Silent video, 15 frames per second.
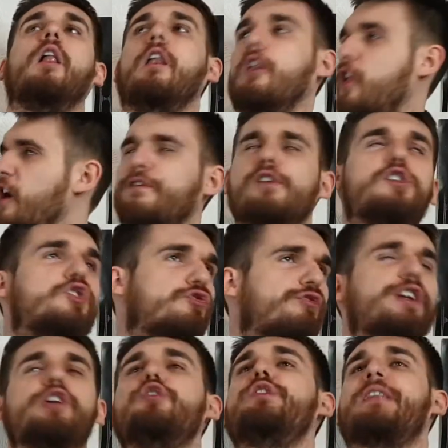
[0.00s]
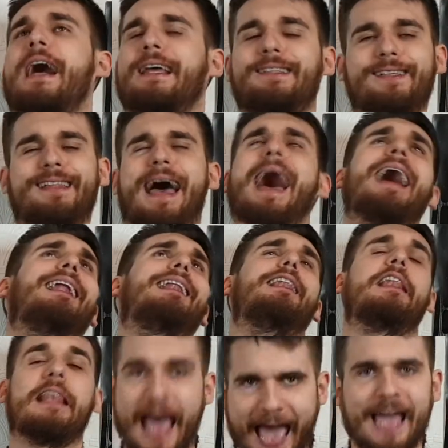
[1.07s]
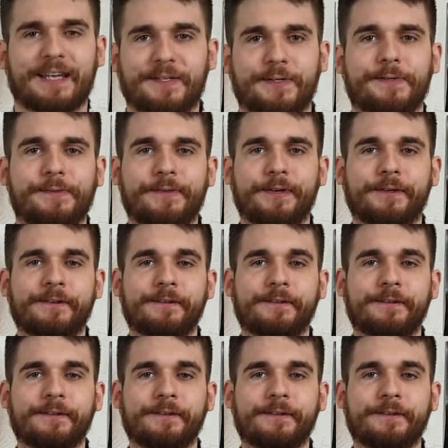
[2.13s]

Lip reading: Lovers reunited at last.